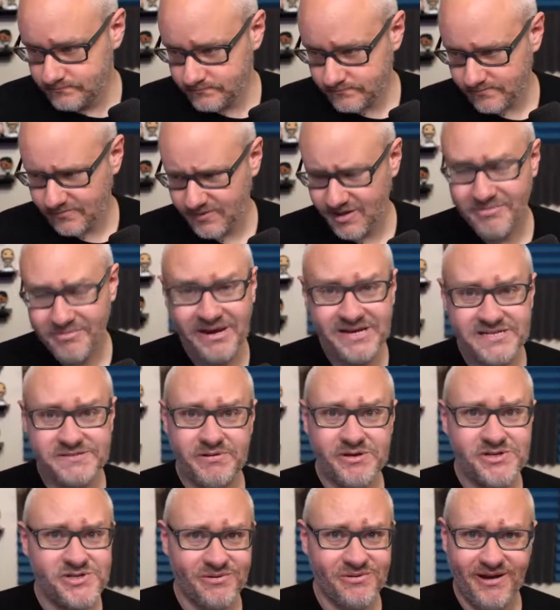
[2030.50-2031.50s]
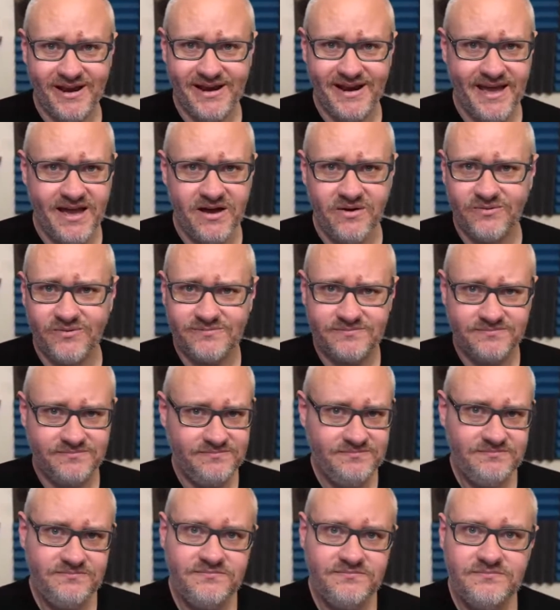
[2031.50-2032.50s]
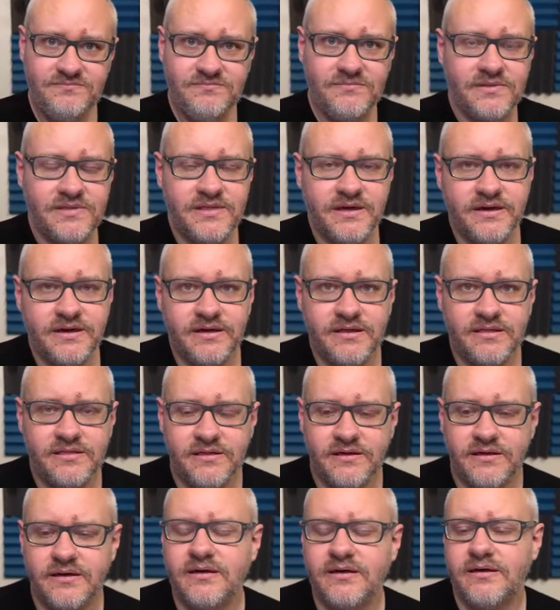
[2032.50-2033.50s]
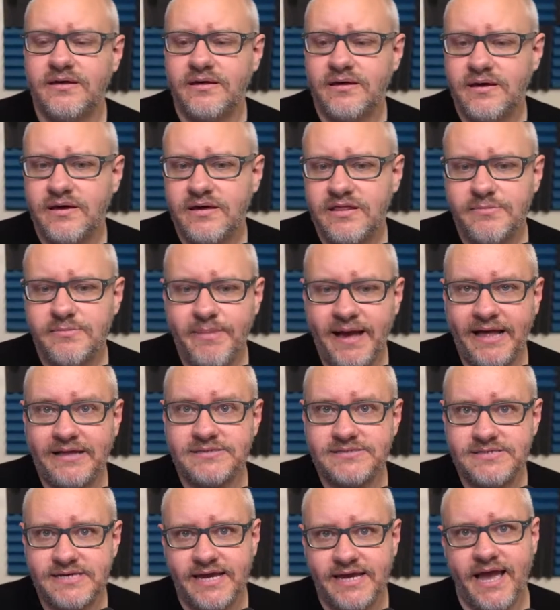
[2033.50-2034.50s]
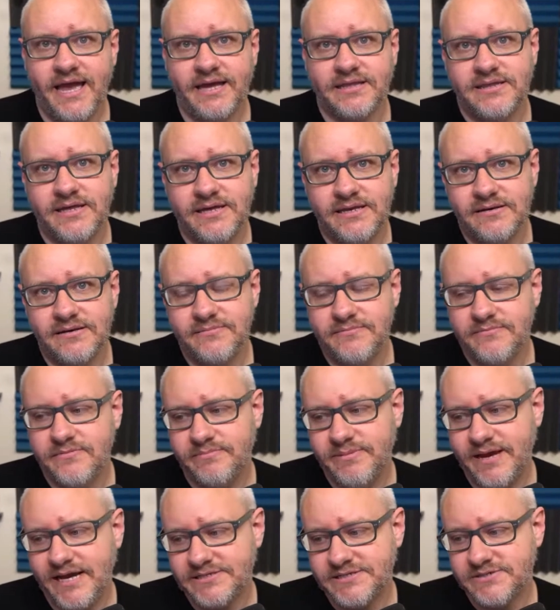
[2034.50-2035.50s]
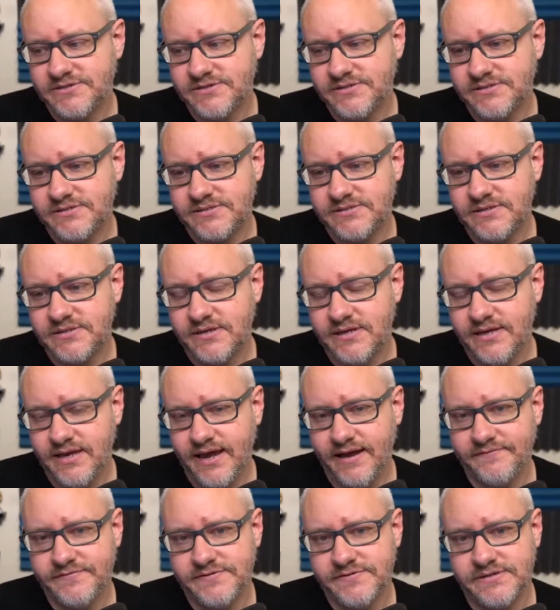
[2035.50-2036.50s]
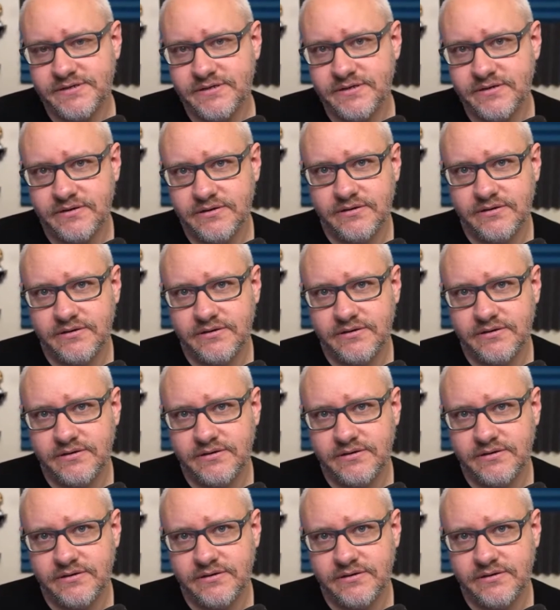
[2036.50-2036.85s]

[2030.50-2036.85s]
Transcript: I mean, especially right now, the balancing act that pastors have to